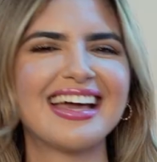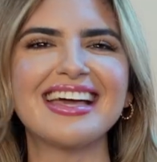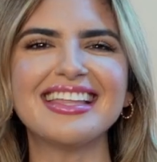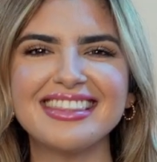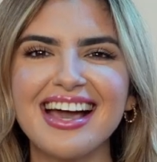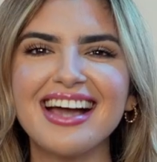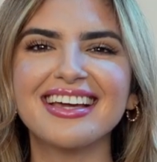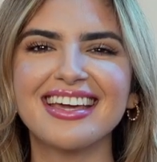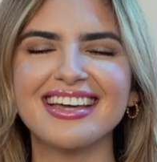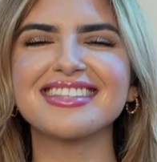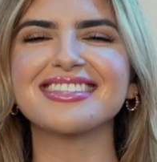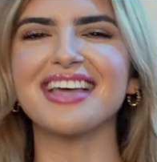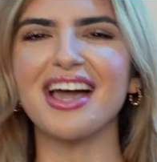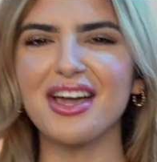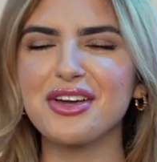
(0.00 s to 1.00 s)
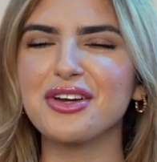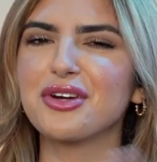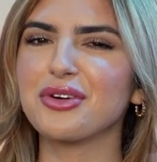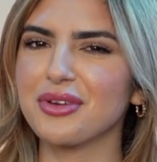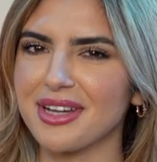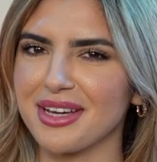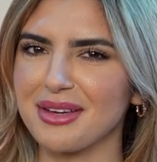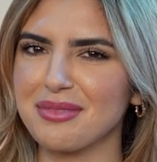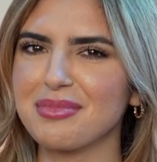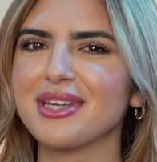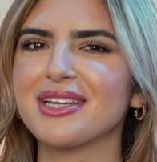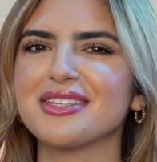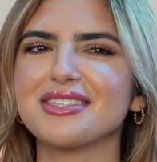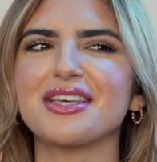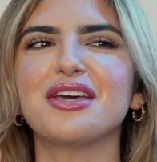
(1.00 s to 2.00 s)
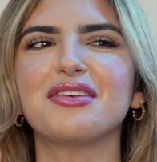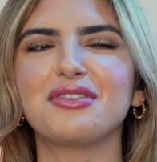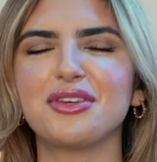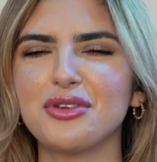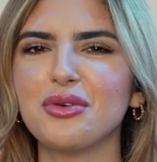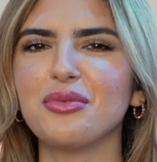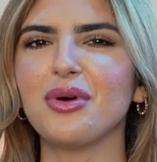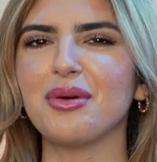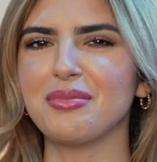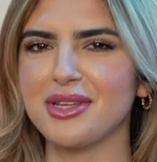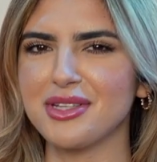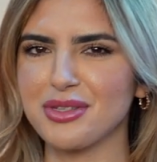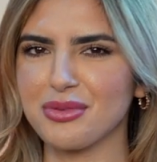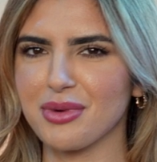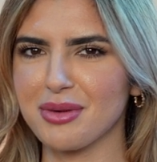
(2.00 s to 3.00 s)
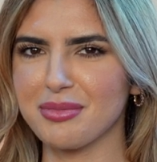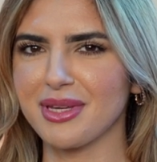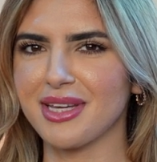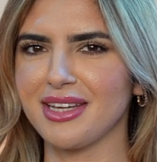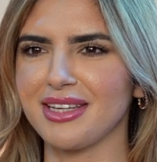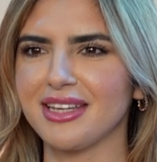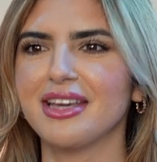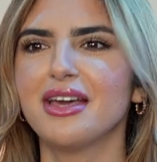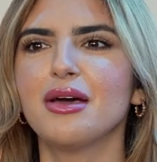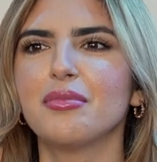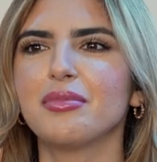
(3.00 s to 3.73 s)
In that case, I agree, because if you don't want me to wear a bikini,